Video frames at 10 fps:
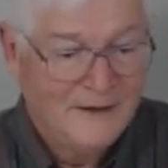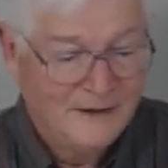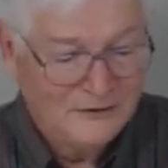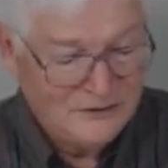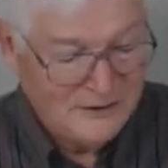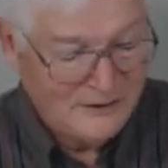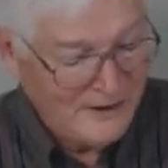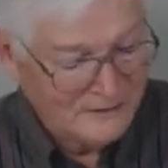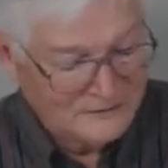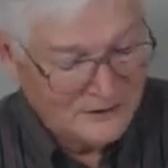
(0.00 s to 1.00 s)
And then she
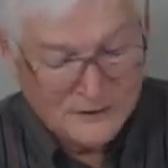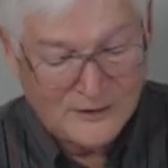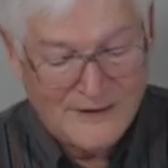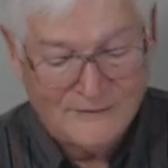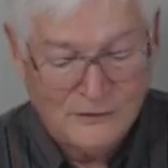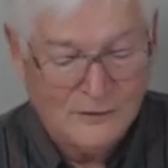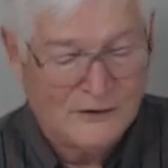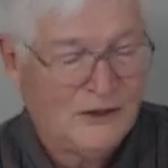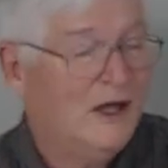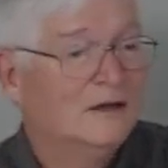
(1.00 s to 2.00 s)
announced that you're going to have to
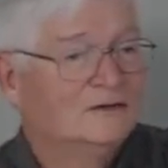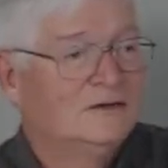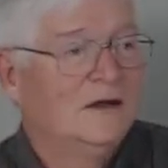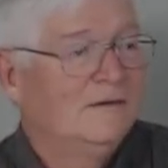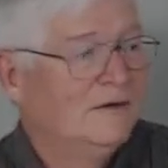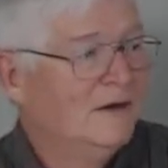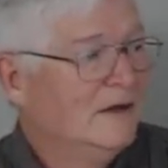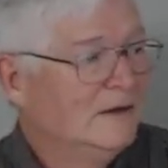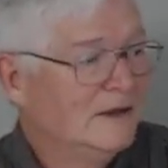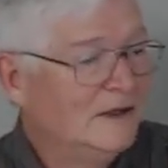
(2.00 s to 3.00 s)
do a ton of stuff
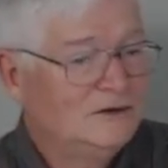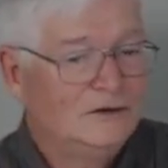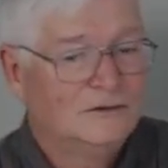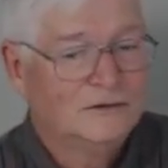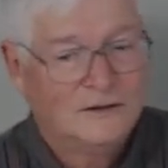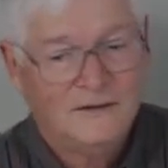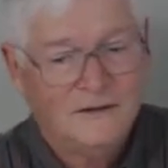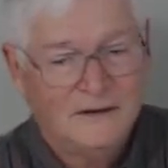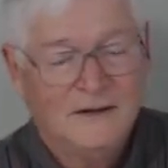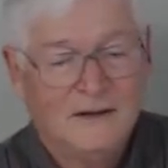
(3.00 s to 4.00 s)
to get your
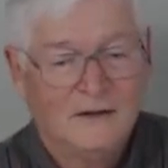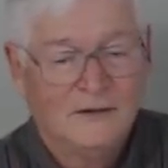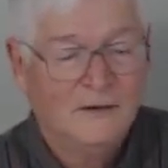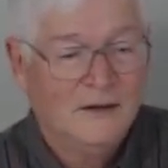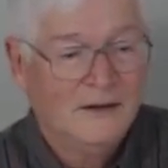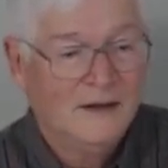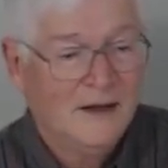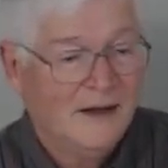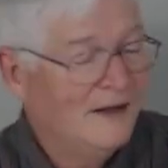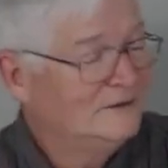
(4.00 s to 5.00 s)
certificate in Illinois.
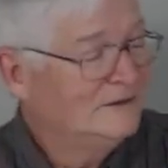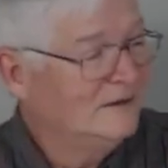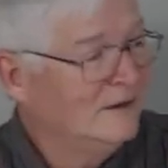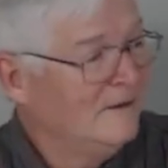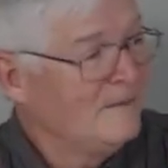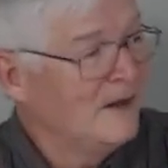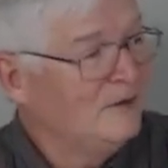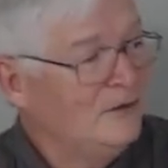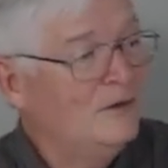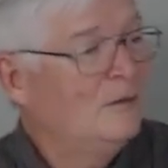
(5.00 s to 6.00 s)
I said,
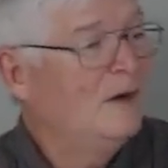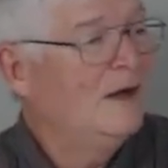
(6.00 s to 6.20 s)
you know